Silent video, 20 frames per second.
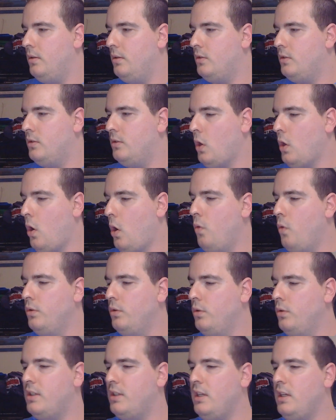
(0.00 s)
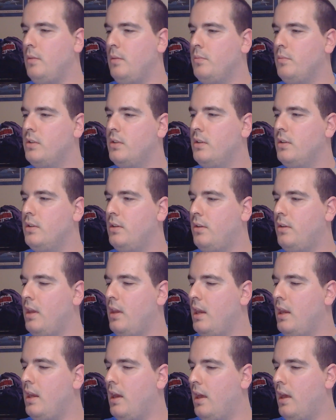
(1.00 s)
tone seems,
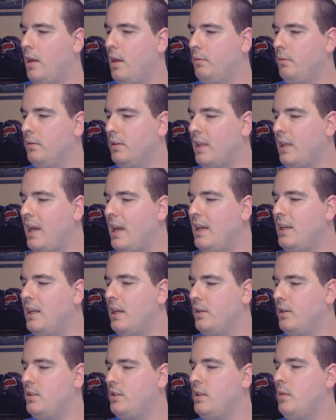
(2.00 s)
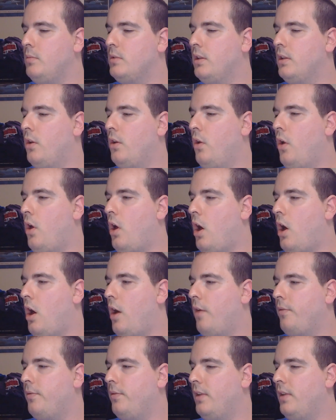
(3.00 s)
the lighting seems a little
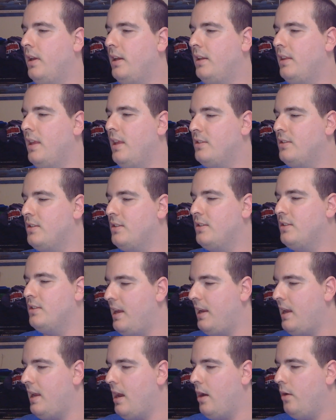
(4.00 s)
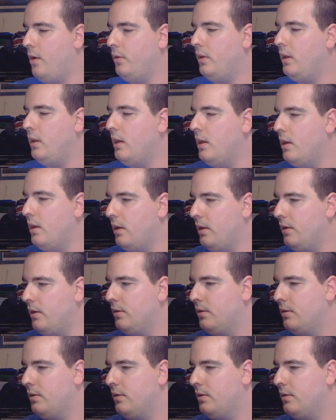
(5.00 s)
off. Like that's not how the